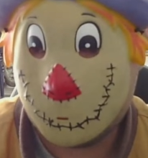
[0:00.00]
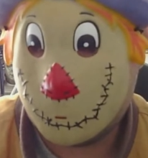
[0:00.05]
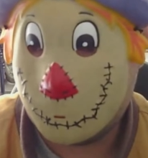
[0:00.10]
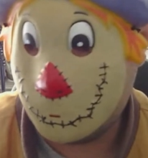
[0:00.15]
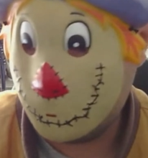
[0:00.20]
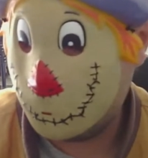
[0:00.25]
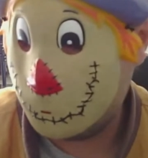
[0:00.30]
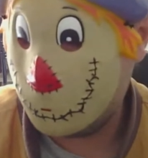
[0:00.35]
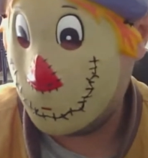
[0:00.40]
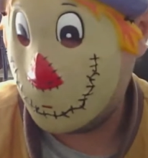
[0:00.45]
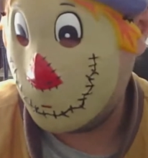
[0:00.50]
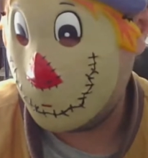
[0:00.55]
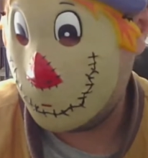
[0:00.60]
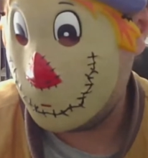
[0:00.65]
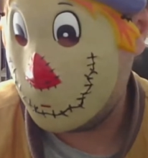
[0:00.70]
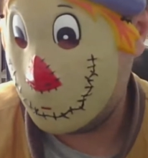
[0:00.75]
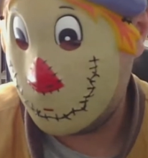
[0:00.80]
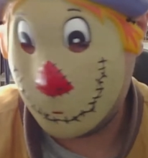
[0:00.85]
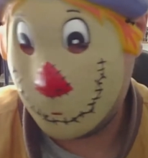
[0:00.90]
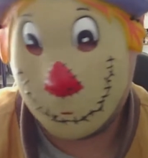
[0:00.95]
have to get it
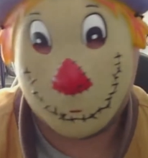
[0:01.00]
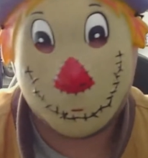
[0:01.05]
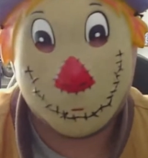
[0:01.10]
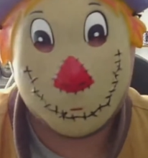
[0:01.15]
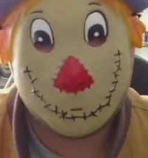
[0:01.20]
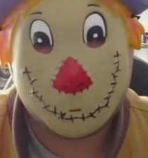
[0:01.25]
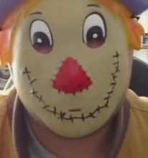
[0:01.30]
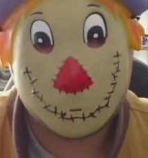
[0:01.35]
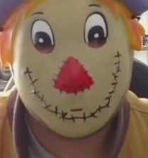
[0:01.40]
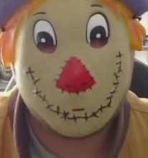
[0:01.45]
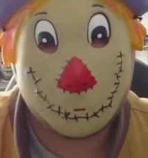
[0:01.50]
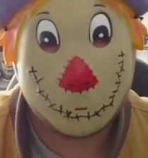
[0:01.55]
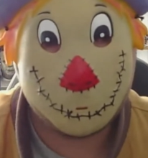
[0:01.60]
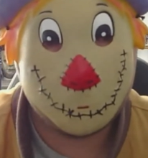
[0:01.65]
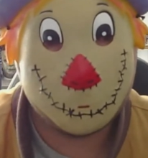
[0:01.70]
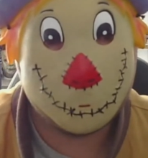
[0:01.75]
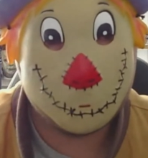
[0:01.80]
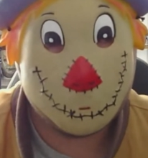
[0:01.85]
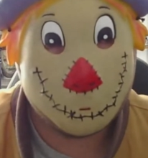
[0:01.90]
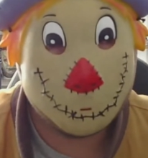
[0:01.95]
rehauled as
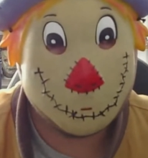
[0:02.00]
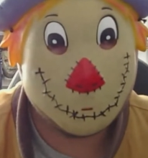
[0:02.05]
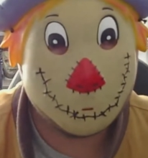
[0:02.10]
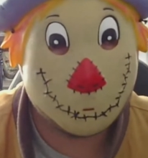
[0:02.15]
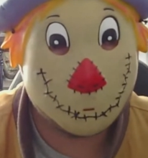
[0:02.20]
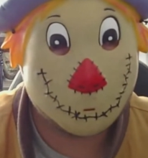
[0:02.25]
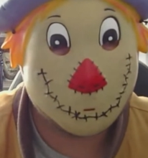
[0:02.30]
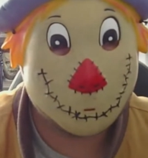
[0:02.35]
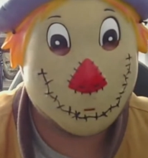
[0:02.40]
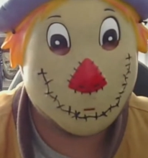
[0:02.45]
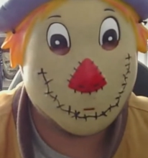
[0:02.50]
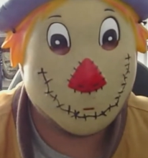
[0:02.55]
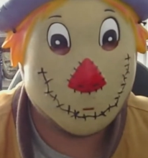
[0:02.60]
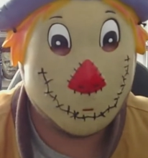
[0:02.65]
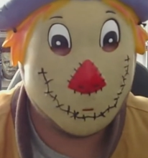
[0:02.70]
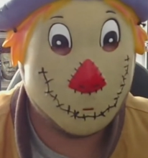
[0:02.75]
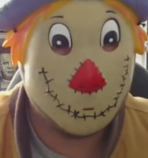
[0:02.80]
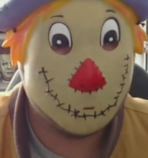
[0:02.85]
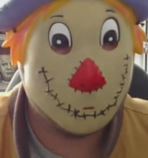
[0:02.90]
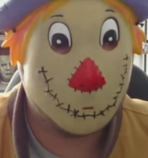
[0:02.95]
well.
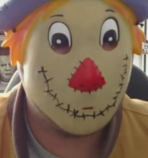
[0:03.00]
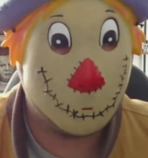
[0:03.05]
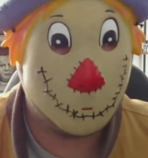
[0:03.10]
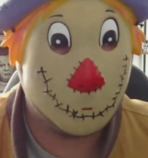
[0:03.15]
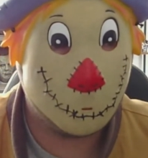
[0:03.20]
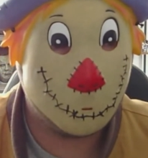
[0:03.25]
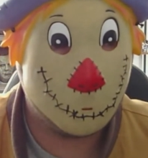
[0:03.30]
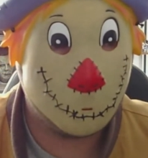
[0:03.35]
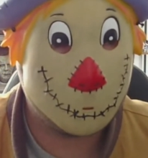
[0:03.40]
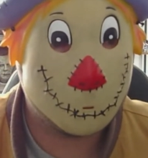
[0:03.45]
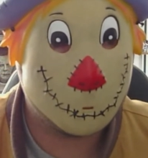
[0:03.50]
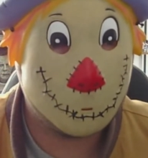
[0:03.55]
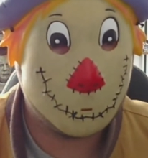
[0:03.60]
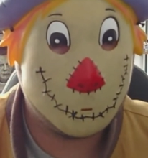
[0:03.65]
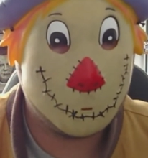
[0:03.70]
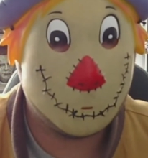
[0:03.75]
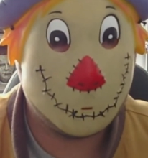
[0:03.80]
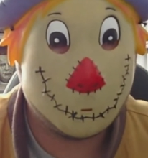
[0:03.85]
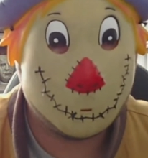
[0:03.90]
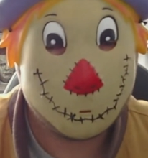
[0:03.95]
Compared to the
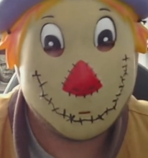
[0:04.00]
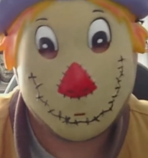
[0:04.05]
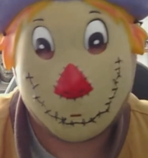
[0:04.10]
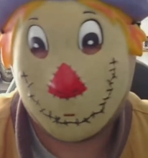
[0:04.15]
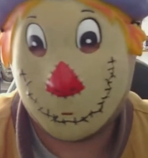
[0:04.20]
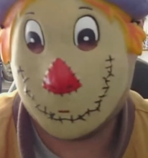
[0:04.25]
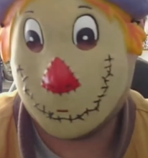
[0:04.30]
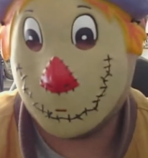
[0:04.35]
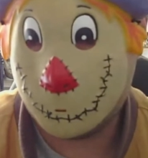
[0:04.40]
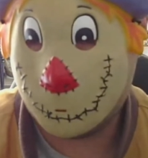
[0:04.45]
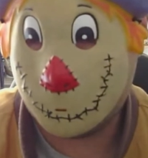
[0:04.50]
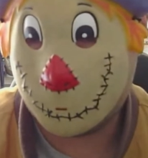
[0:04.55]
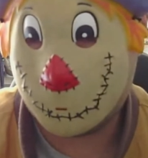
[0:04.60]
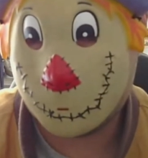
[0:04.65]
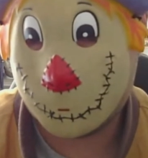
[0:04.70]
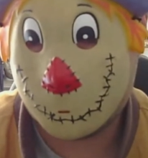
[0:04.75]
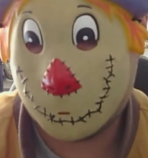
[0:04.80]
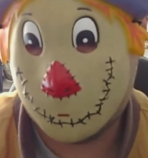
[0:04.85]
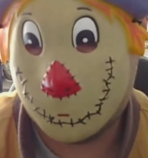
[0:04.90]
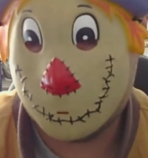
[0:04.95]
Halloween 5 mask,
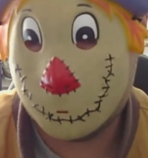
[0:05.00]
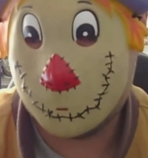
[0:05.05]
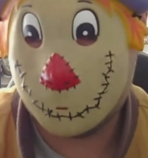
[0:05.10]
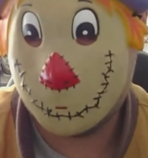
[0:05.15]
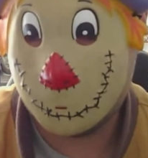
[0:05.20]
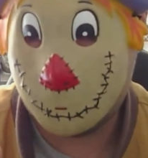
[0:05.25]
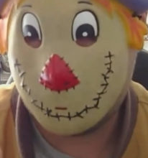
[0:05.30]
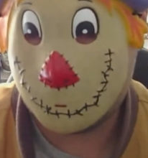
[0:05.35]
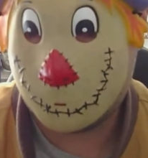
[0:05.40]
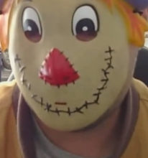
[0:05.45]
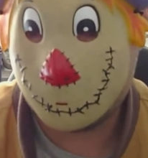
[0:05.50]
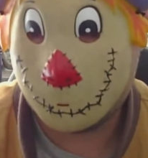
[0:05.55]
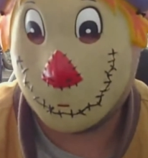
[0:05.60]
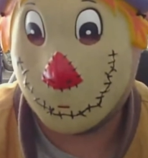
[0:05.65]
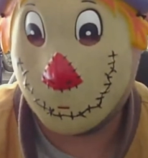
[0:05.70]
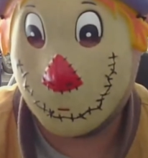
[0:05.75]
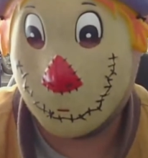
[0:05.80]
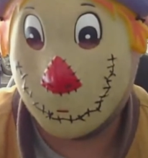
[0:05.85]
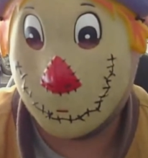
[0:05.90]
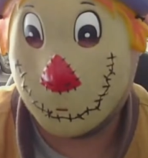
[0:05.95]
I do like the
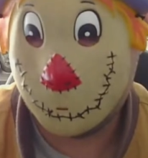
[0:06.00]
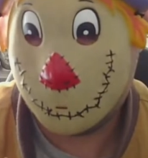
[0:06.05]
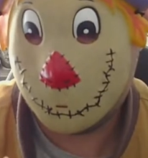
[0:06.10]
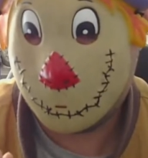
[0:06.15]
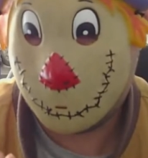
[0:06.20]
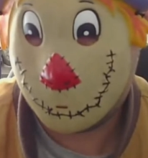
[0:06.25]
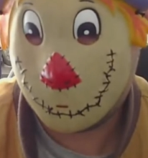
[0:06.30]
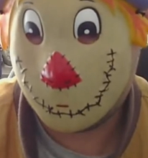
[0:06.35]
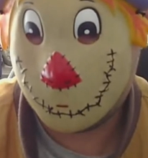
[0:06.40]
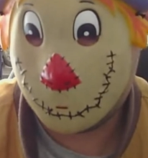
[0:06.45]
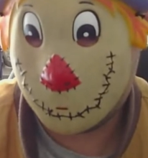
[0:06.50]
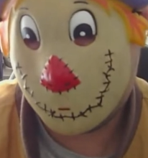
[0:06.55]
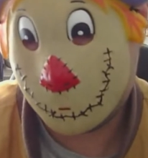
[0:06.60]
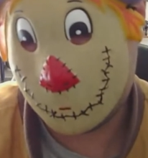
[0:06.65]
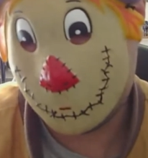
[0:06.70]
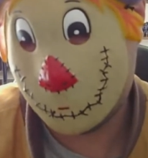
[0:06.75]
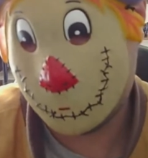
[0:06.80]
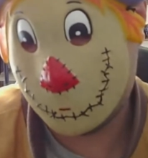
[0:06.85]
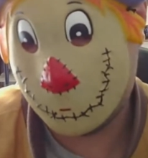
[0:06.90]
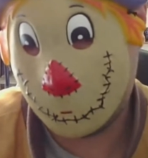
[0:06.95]
4 better,
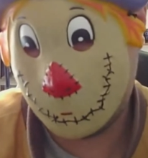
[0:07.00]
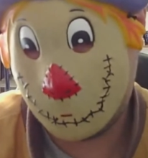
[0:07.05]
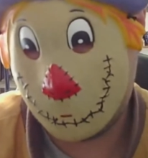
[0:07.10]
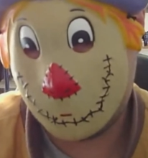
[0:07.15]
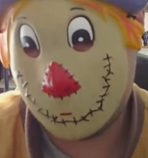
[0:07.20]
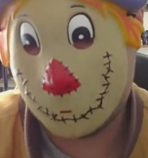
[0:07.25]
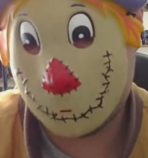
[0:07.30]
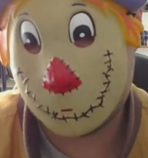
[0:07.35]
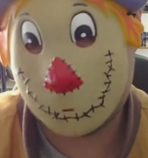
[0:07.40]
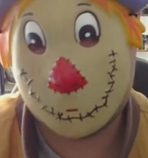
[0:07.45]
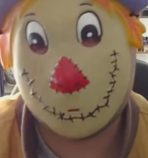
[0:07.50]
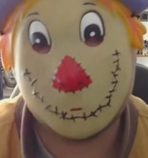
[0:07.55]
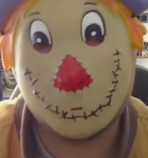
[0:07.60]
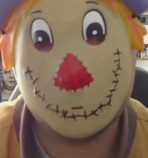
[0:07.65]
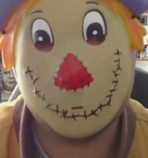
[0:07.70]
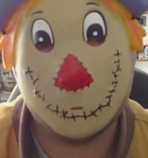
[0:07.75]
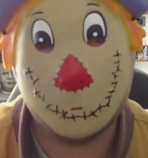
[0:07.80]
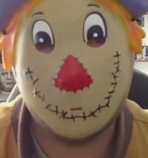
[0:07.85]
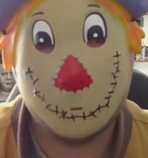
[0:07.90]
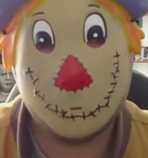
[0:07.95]
but it's still
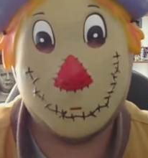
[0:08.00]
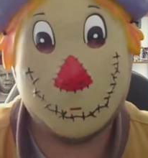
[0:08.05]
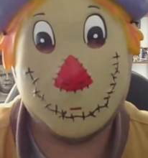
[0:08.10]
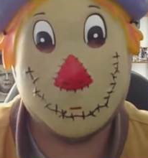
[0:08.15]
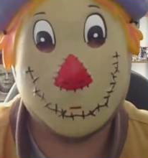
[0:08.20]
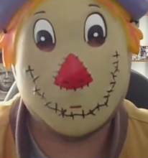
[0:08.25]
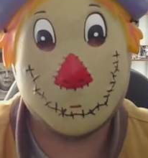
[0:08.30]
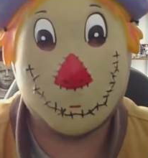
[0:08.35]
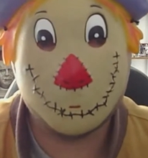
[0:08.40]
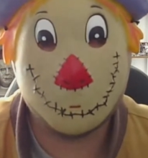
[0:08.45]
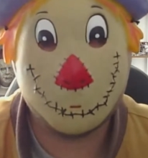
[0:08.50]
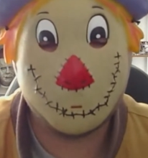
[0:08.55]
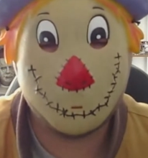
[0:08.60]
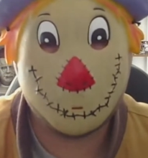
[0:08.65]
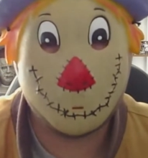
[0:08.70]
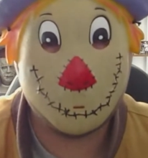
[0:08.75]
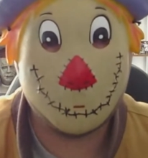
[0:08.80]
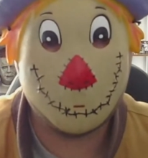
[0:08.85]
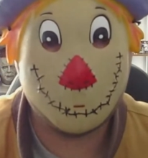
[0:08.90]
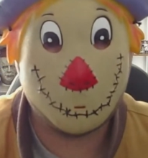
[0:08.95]
not my
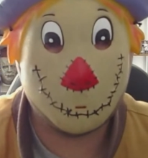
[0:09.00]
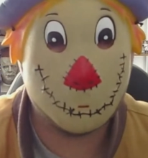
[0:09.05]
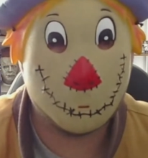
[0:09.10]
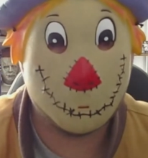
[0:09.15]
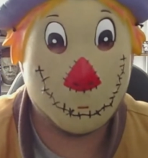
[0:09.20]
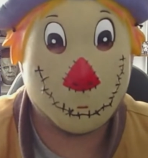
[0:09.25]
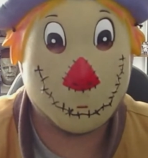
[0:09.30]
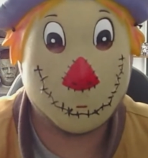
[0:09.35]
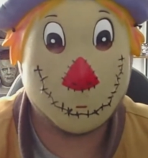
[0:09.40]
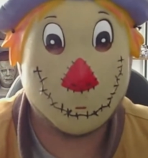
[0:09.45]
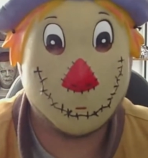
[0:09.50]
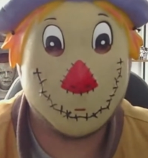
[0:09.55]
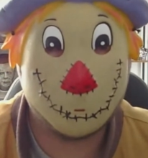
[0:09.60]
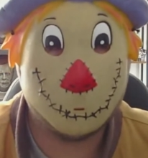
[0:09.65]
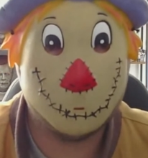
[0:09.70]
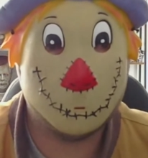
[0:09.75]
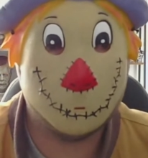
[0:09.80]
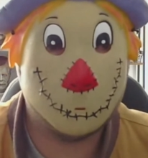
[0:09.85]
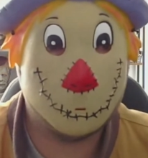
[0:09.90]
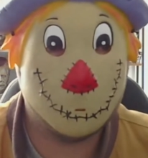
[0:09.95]
most
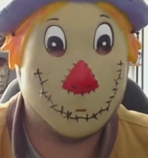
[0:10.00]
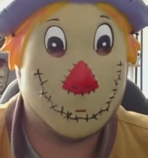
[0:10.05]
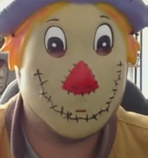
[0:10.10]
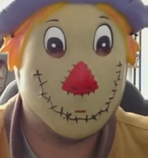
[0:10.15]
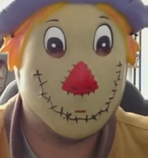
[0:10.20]
favorite